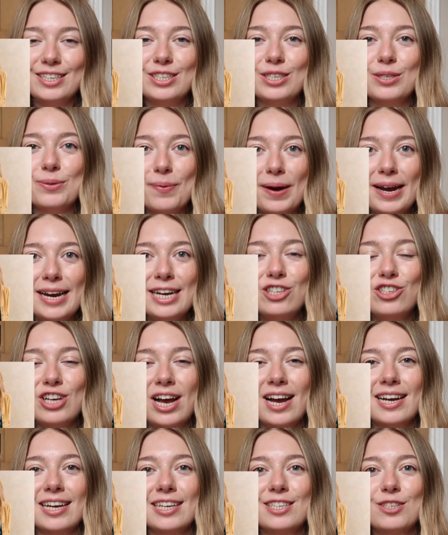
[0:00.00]
Suede
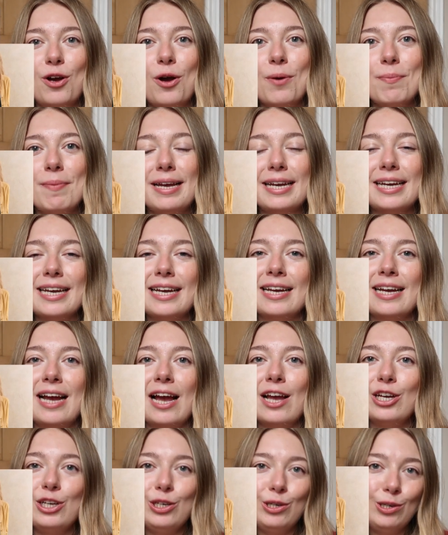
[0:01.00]
jackets are making a
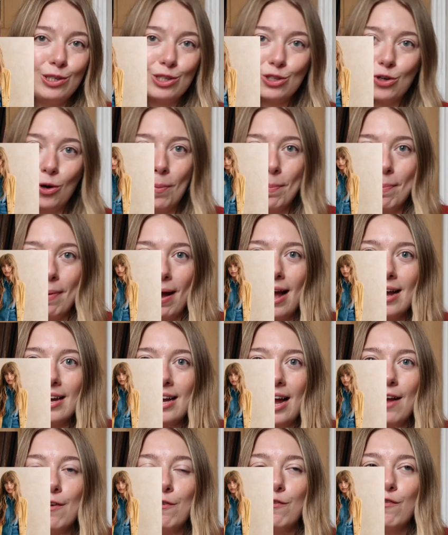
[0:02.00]
huge comeback.
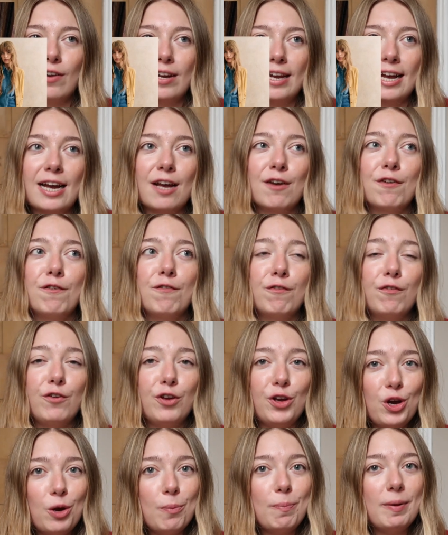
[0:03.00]
I feel a
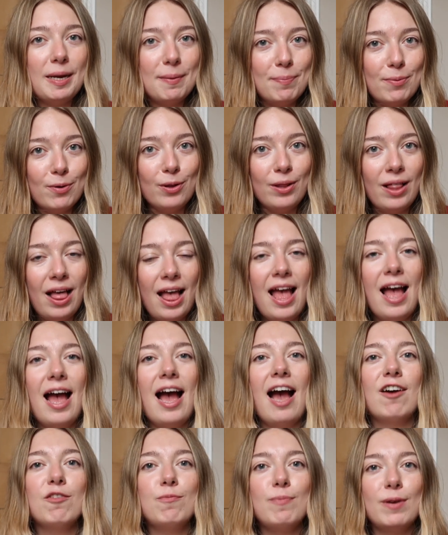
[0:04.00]
few people
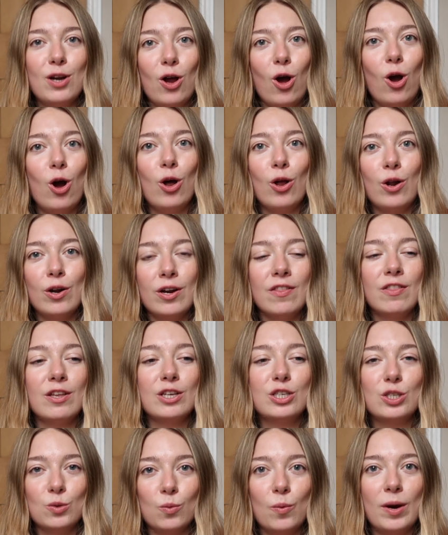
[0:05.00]
have been on the
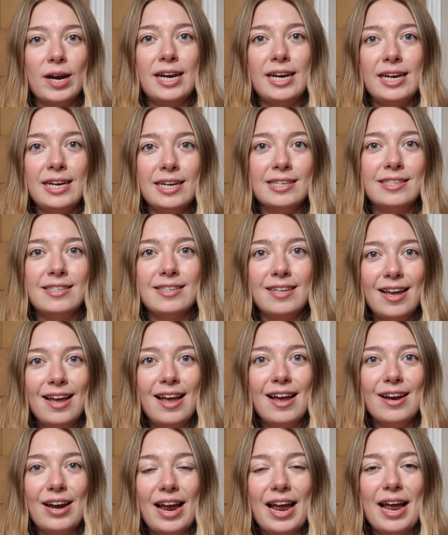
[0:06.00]
suede
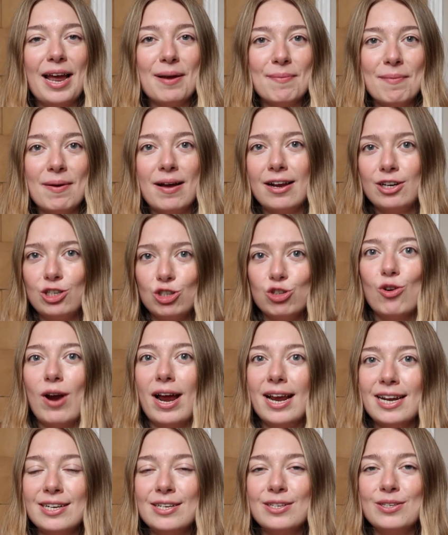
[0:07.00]

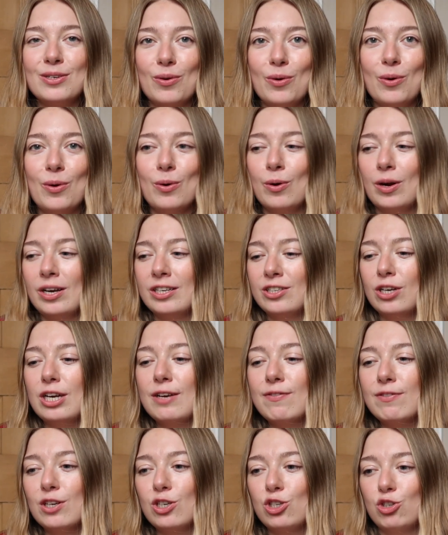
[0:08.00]
trend, or it's not
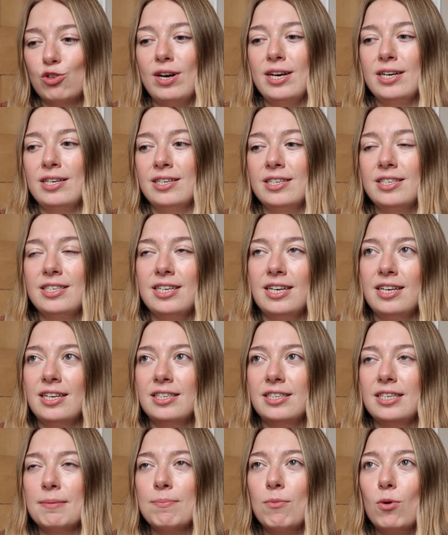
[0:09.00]
even a trend, is it?
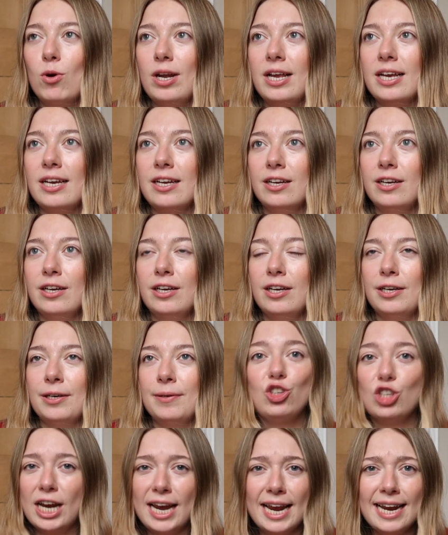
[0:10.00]
It's like more like a
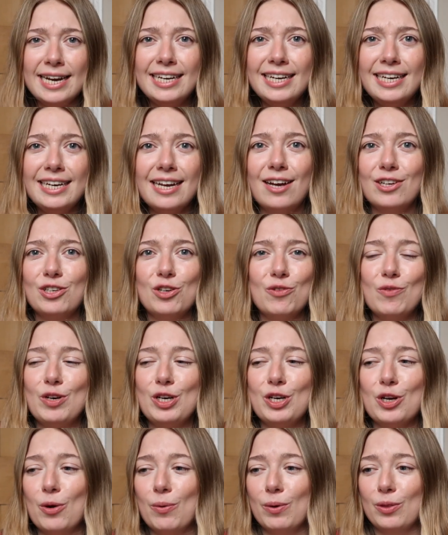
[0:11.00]
journey. I don't really
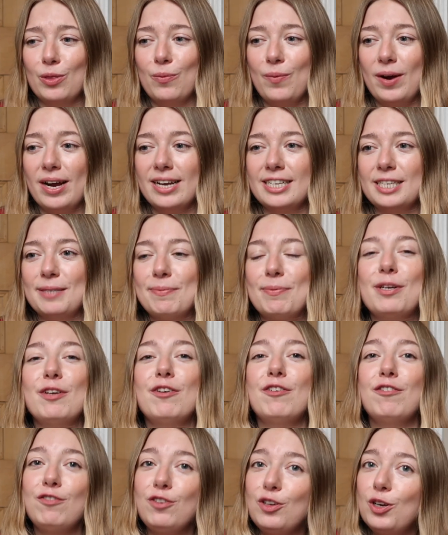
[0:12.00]
know what the word is, but a
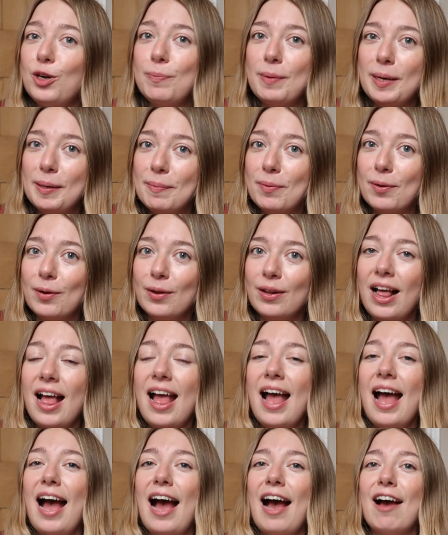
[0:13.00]
few people
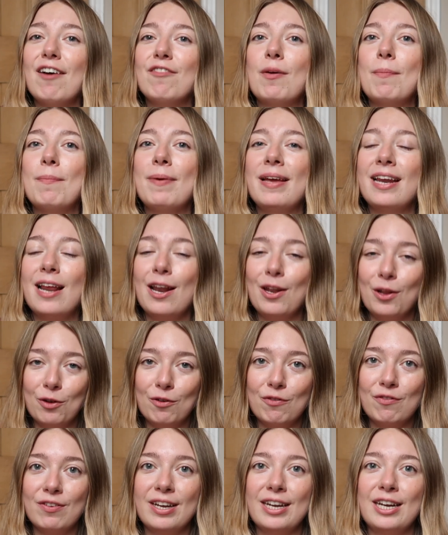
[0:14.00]
have been
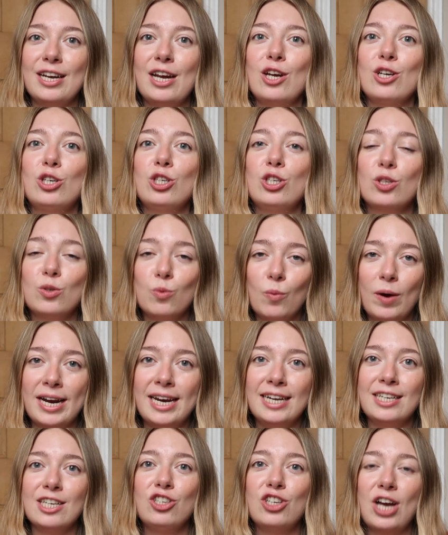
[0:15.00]
loving
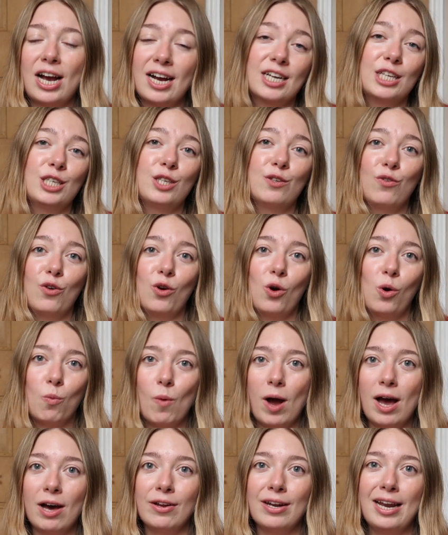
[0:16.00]
suede jackets for a
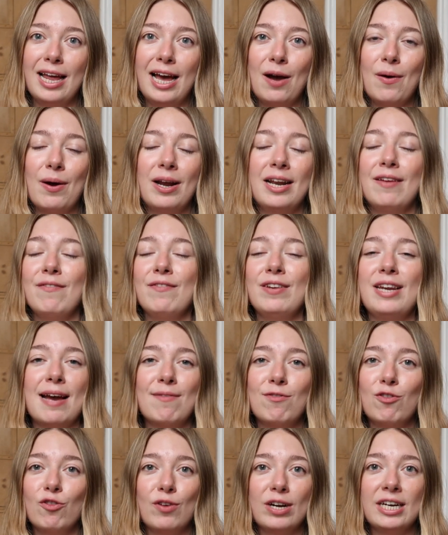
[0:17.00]
while now, and they've
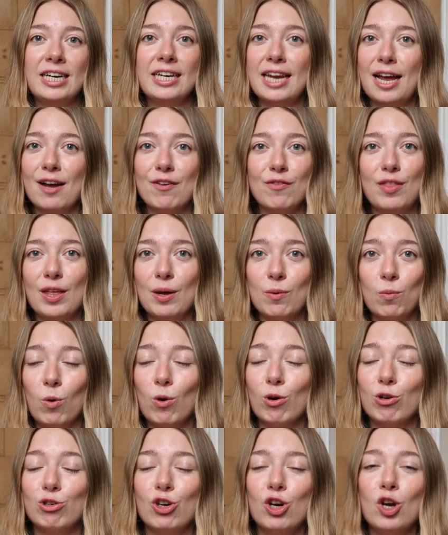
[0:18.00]
never really left their
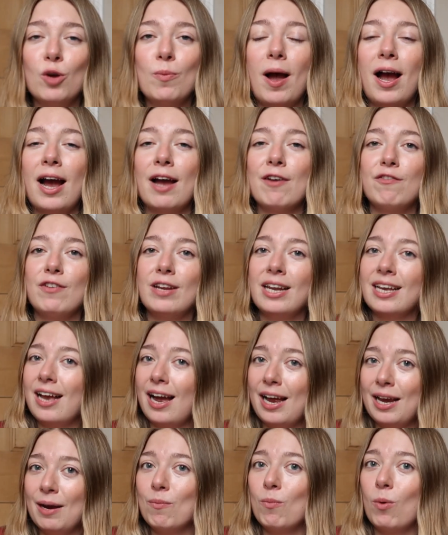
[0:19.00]
wardrobe. I feel like
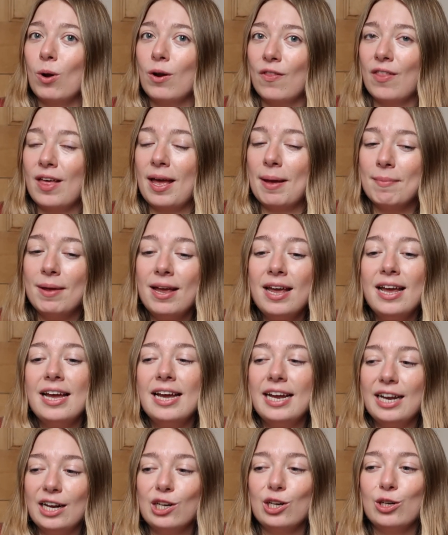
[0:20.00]
I am one of them
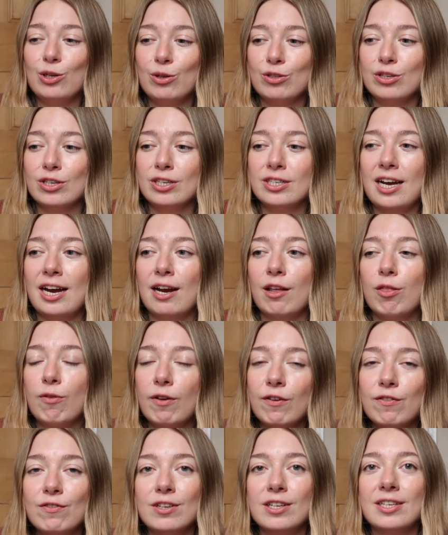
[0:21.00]
included. I
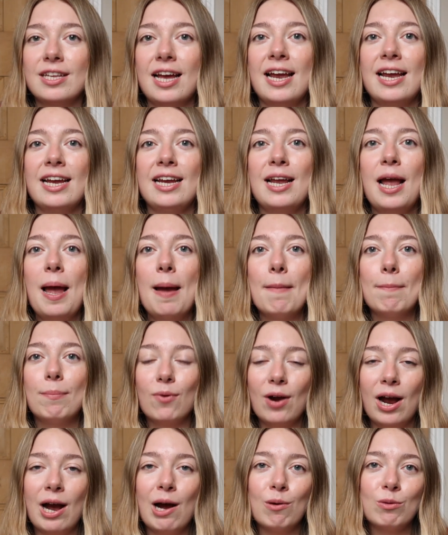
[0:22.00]
thrifted a
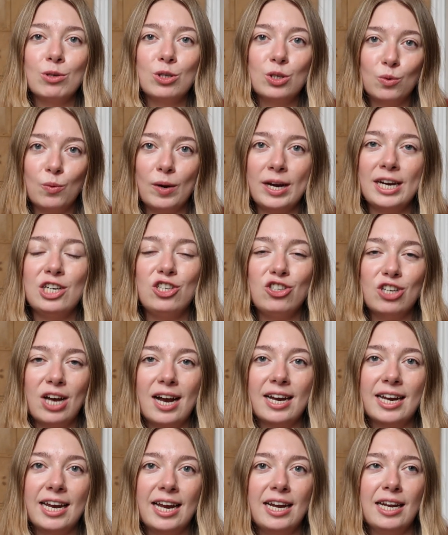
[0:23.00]
brown suede
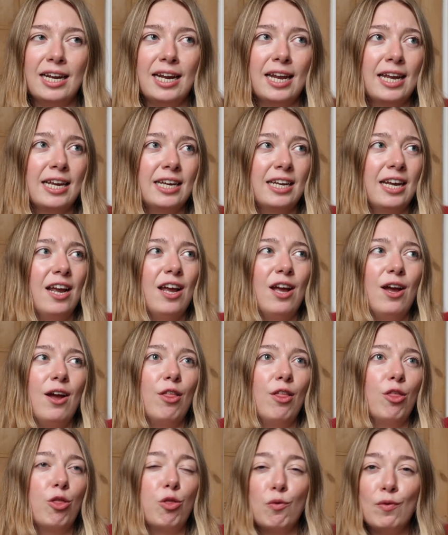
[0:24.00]
jacket like
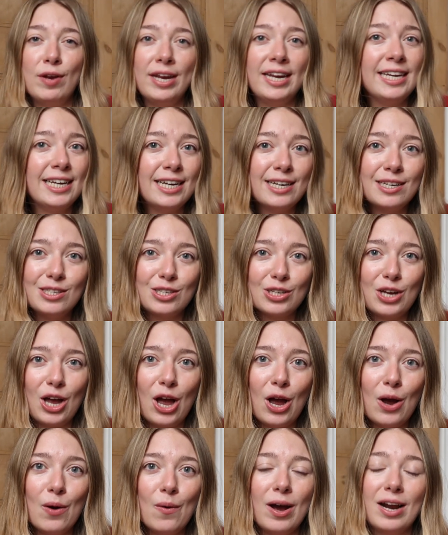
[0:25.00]
3 years
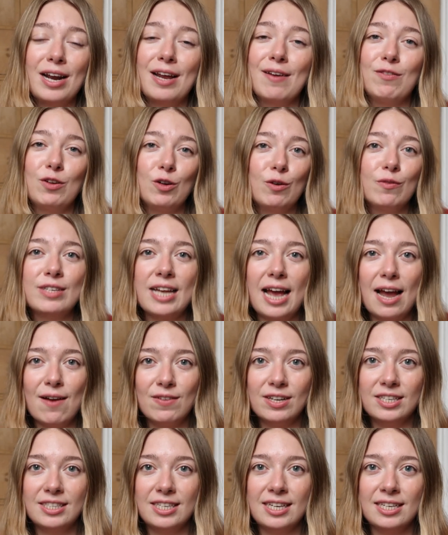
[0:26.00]
ago, and I've loved it
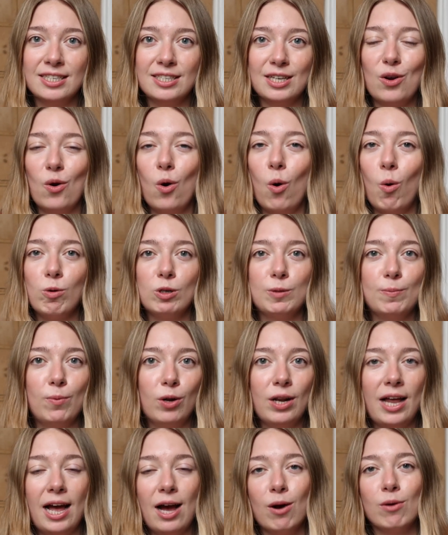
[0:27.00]
ever since. I always
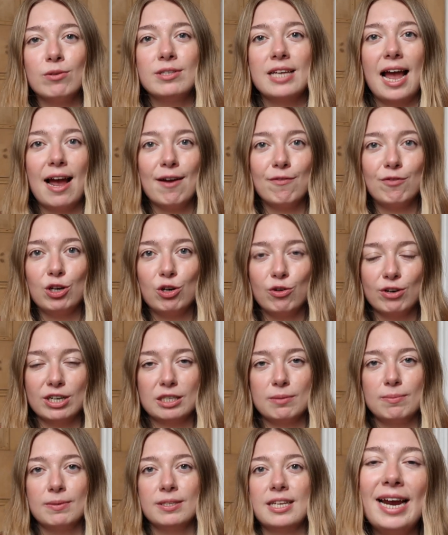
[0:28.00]
pull it out every Christmas.